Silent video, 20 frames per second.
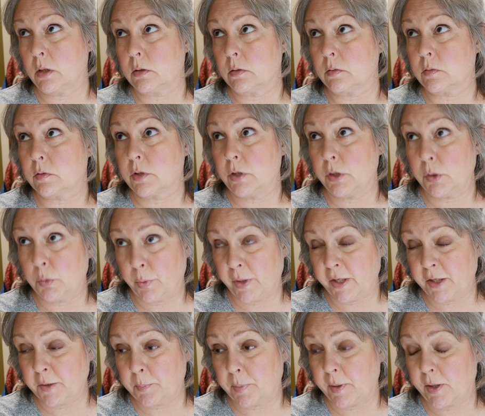a
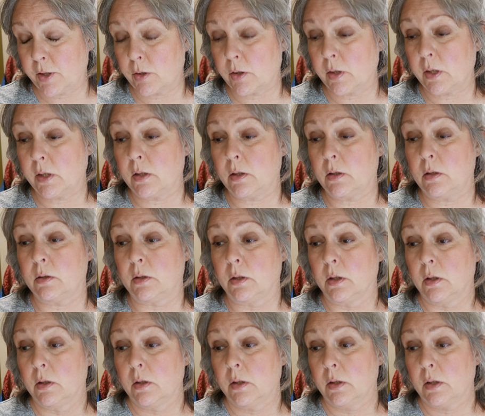2-week period
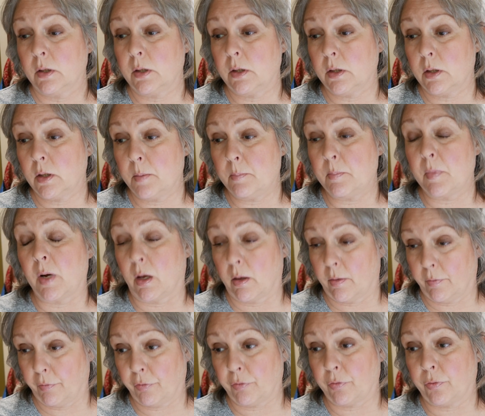in a
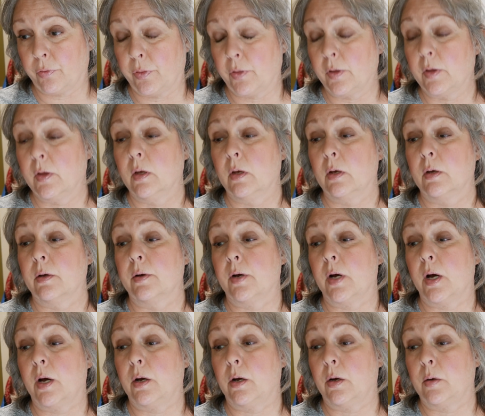month,
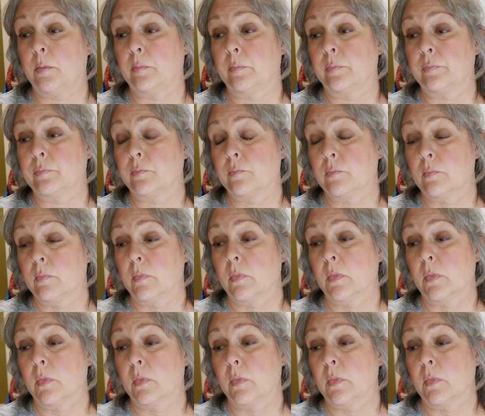the